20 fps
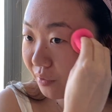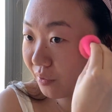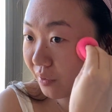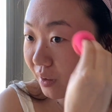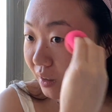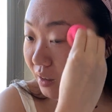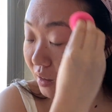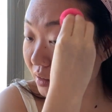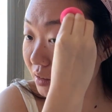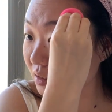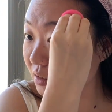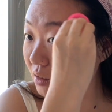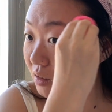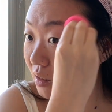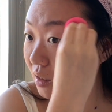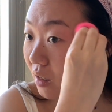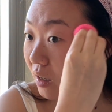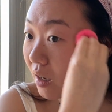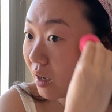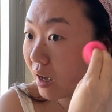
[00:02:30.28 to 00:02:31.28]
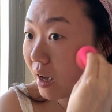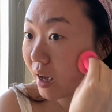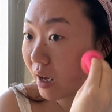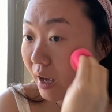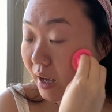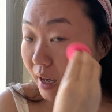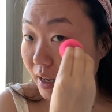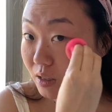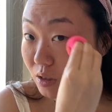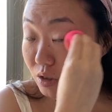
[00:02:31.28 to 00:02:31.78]
first
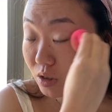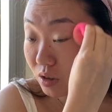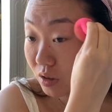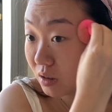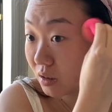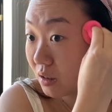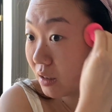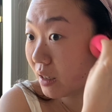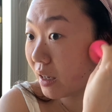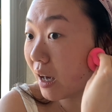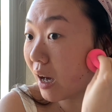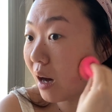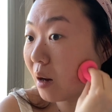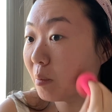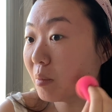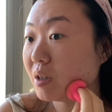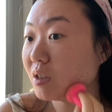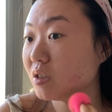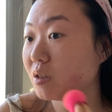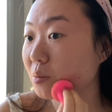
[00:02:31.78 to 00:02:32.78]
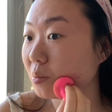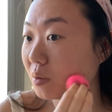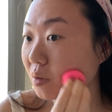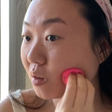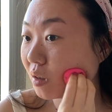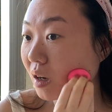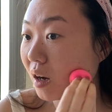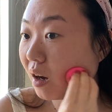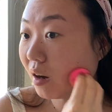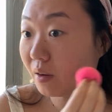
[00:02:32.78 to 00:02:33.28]
and just see how much it will
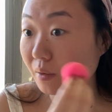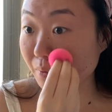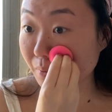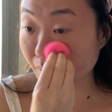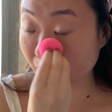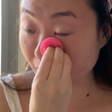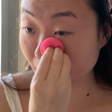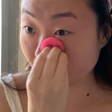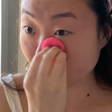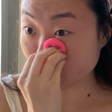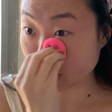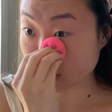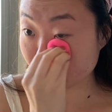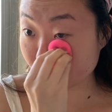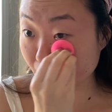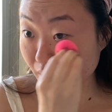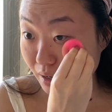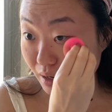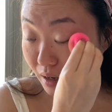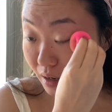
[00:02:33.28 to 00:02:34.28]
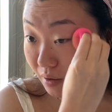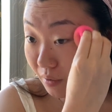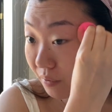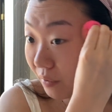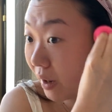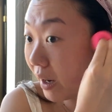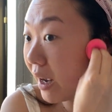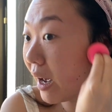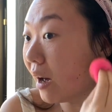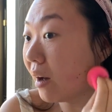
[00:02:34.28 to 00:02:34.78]
cover, and then if
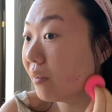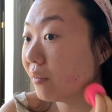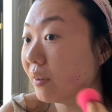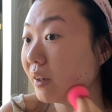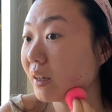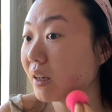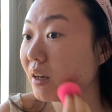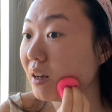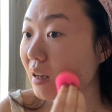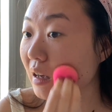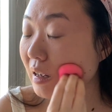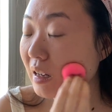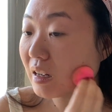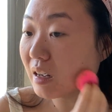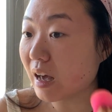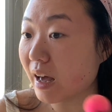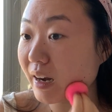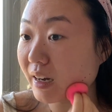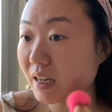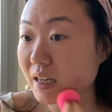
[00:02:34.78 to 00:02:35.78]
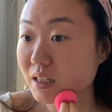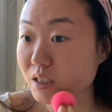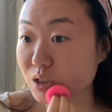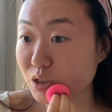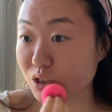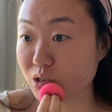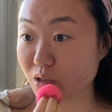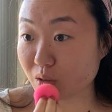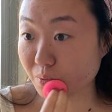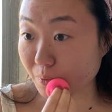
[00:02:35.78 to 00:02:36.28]
I have like any
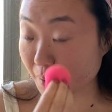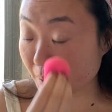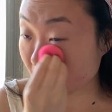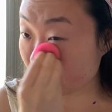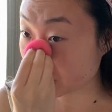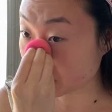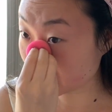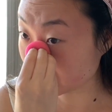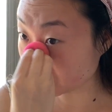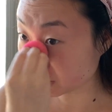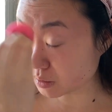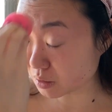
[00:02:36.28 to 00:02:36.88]
additional redness,